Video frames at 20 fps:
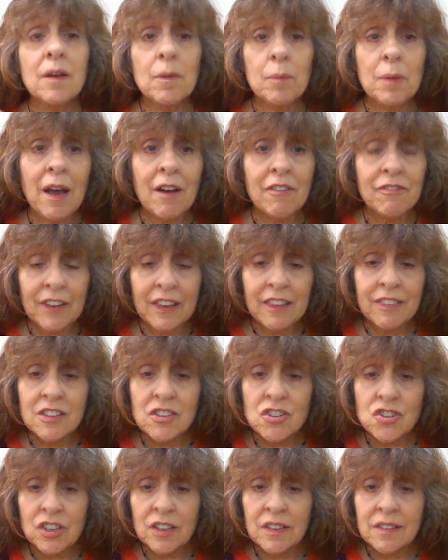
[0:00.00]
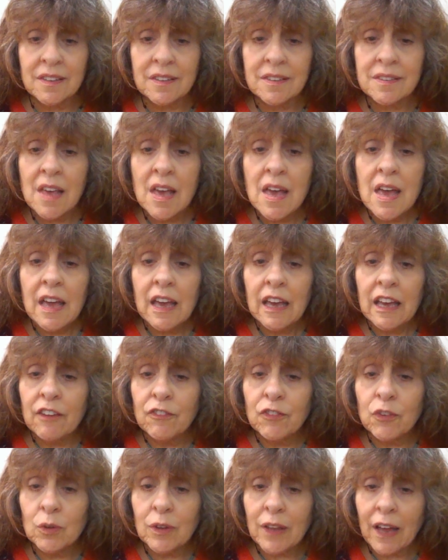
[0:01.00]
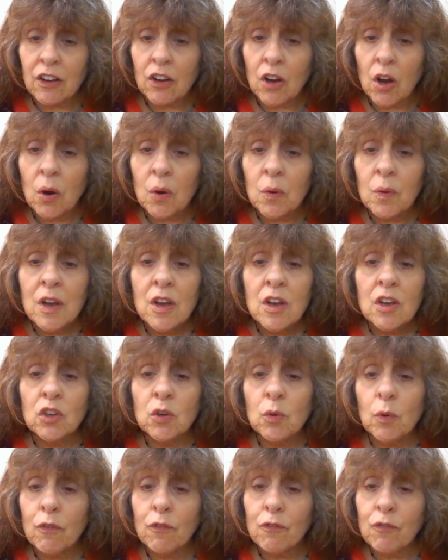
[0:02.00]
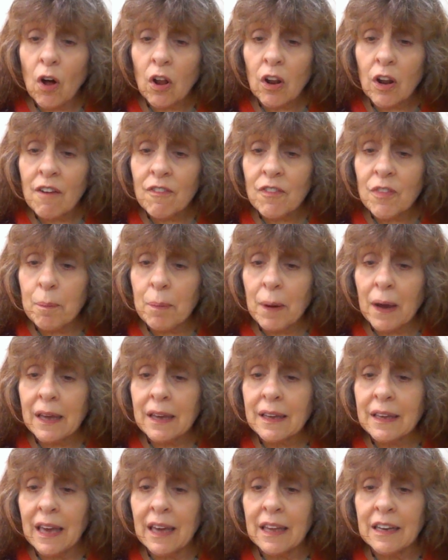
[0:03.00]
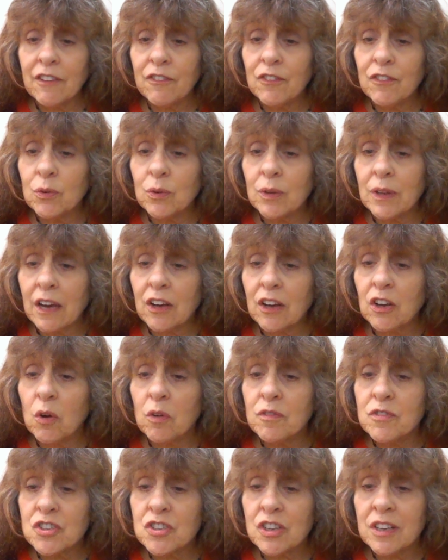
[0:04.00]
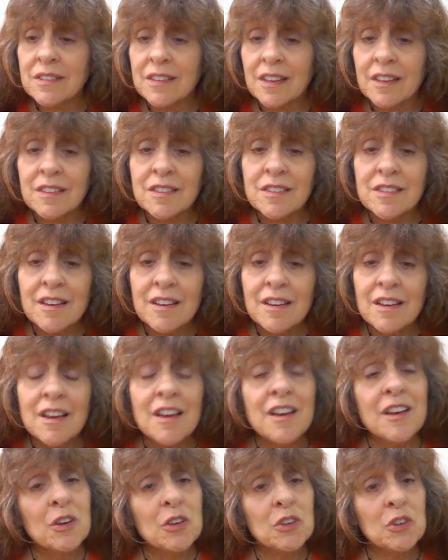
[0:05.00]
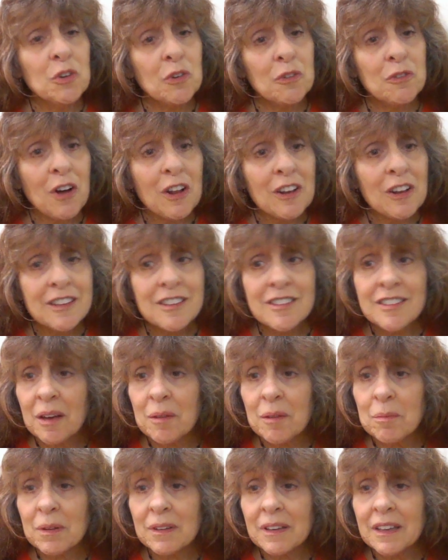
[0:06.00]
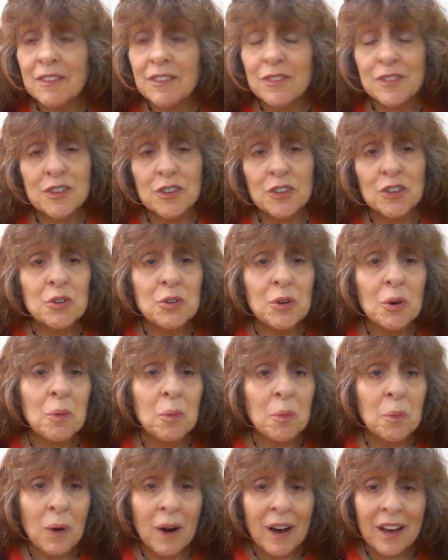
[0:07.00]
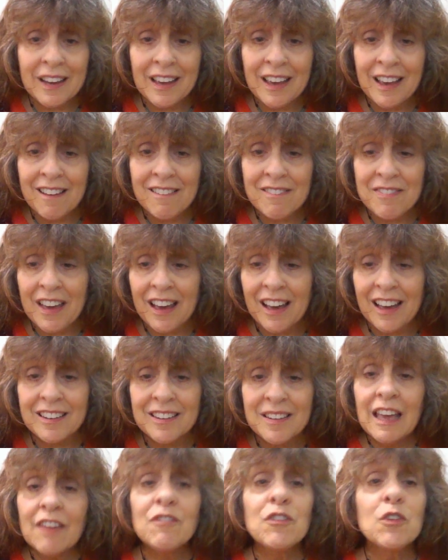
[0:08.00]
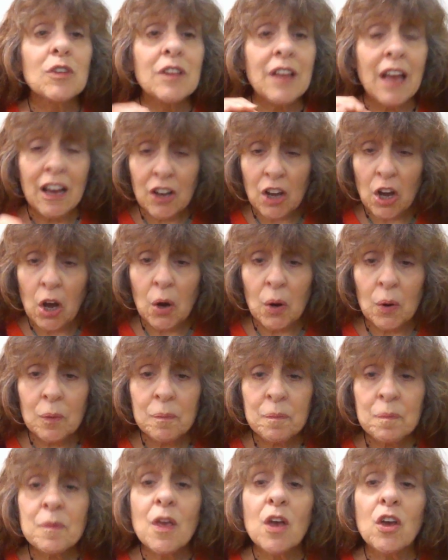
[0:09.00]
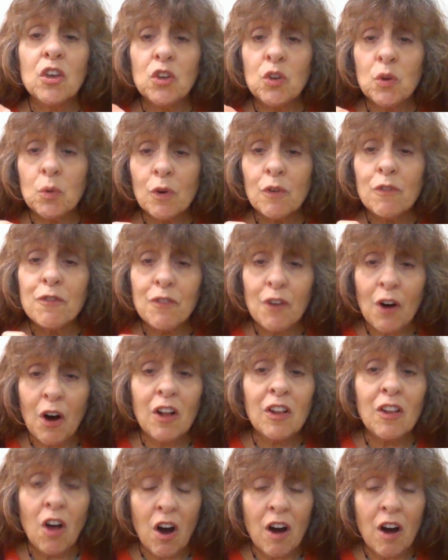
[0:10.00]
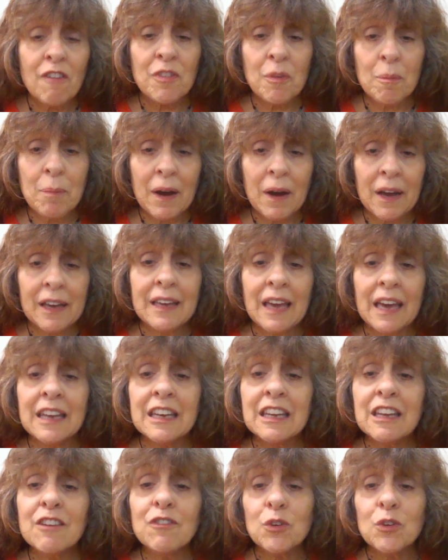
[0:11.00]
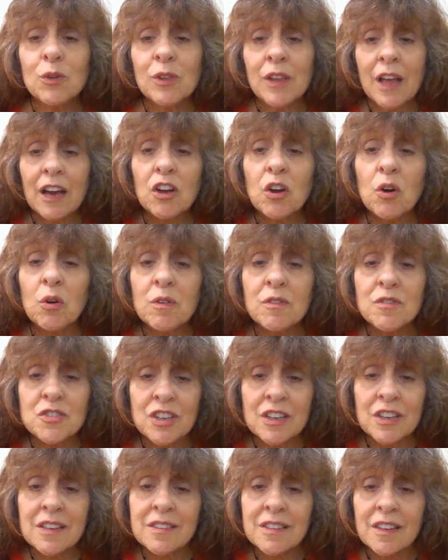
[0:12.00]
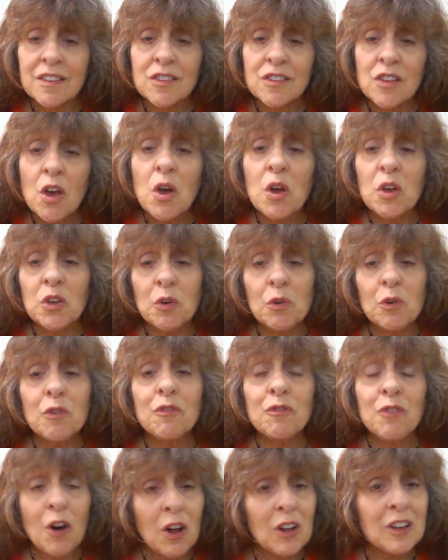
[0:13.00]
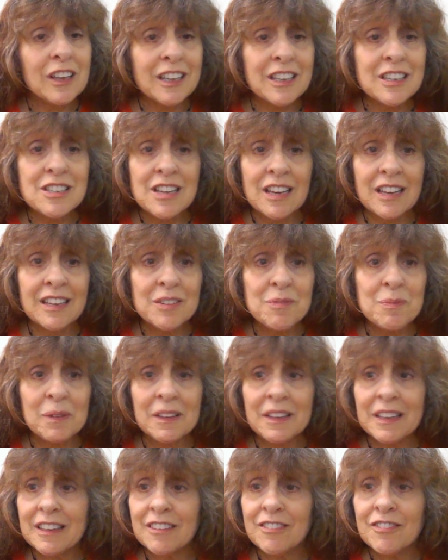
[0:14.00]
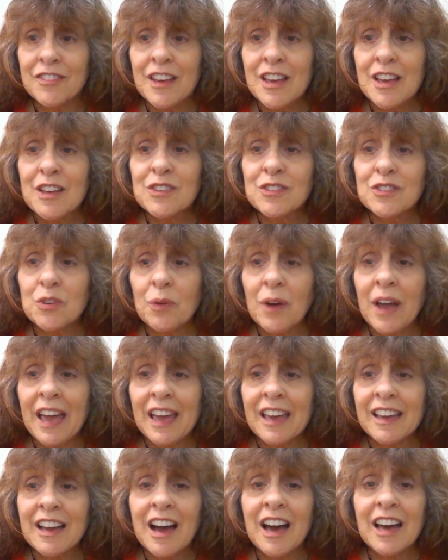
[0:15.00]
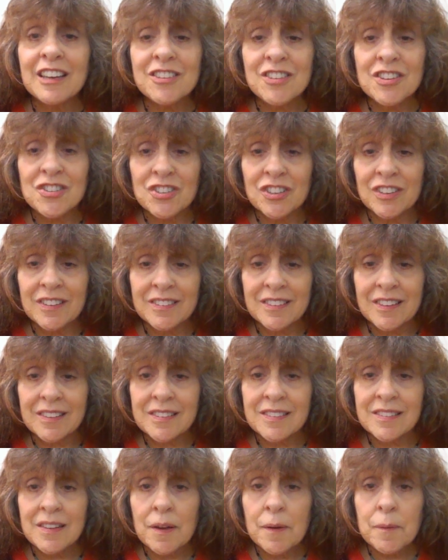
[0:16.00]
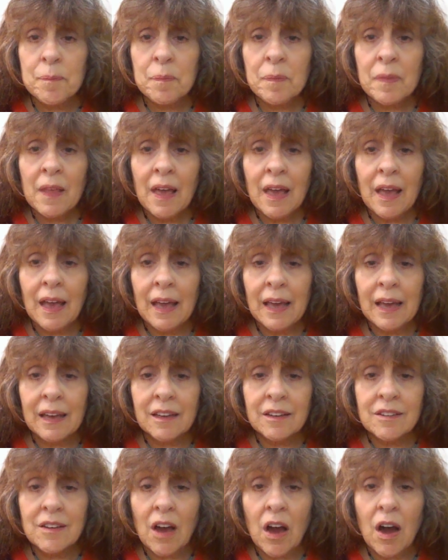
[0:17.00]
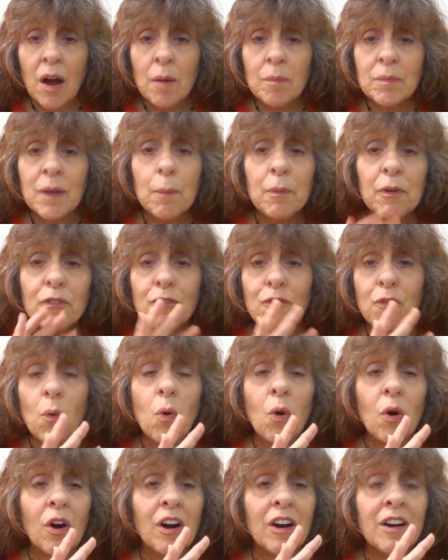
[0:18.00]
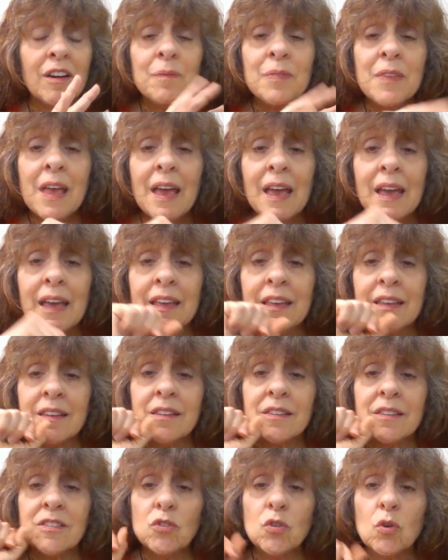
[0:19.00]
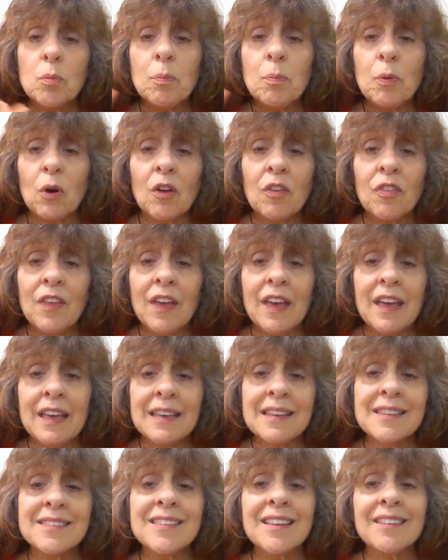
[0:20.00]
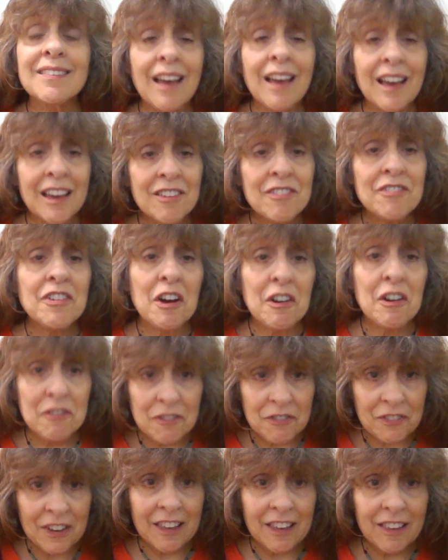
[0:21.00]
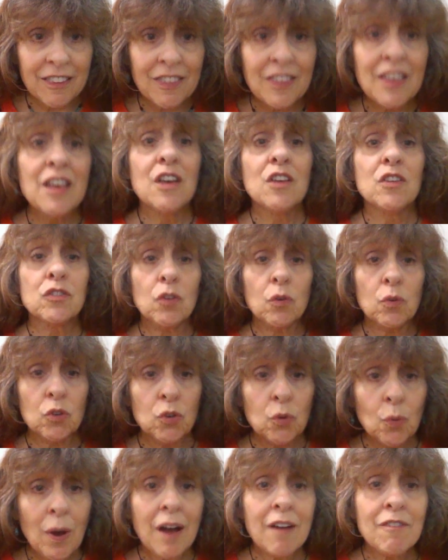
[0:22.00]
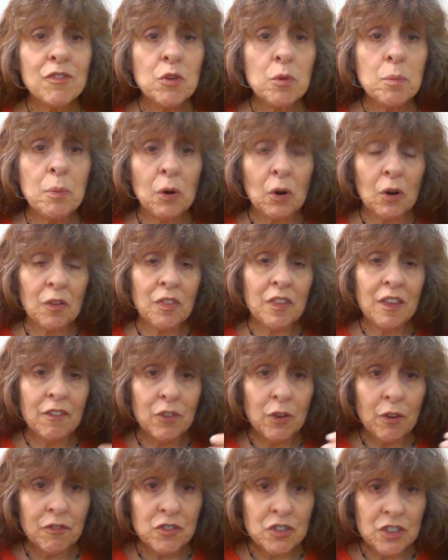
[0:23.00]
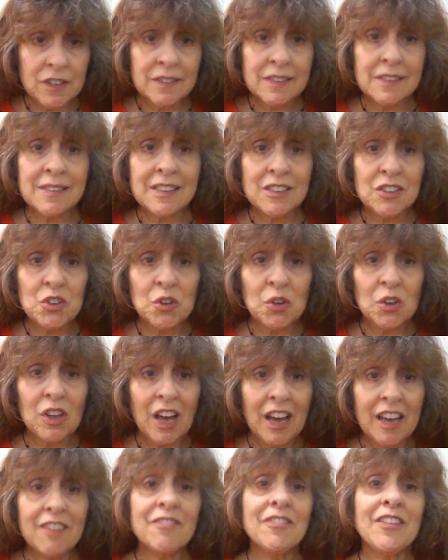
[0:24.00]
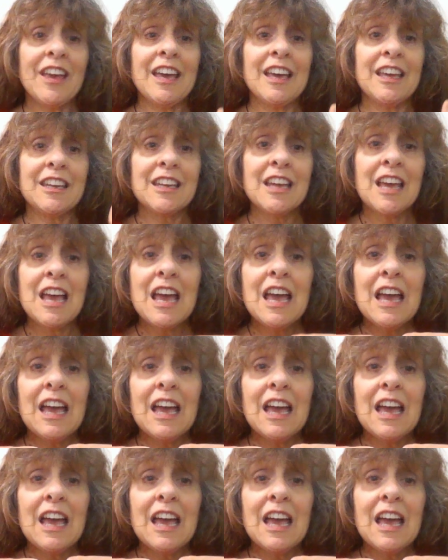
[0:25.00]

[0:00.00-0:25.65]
have faith in Jesus. If you let go, you will fall off the bike, and if you let go of Jesus, you'll fall into unbelief, so you don't want to have that. If you let go, you will fall off the bike, and if you let go of Jesus, you'll fall into unbelief. So hang on to Jesus. And number 4 is new birth is a life of faith. So you have new birth if you have Jesus in your life, and